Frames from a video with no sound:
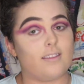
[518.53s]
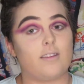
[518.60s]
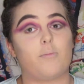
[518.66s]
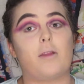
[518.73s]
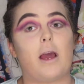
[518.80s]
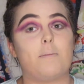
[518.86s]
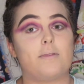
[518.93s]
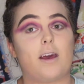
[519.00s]

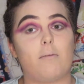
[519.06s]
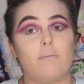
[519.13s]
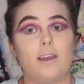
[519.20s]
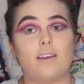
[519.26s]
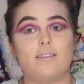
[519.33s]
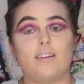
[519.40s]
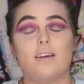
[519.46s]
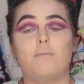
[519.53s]
Sometimes I'll
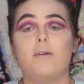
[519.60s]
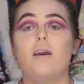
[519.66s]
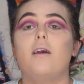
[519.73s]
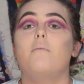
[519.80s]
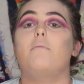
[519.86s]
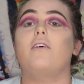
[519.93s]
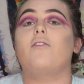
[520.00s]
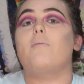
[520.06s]
mix them,
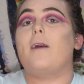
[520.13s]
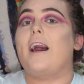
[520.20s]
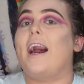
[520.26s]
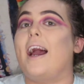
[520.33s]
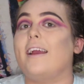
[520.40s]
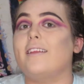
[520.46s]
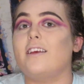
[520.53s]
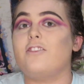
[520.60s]
but for my
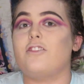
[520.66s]
eyelid,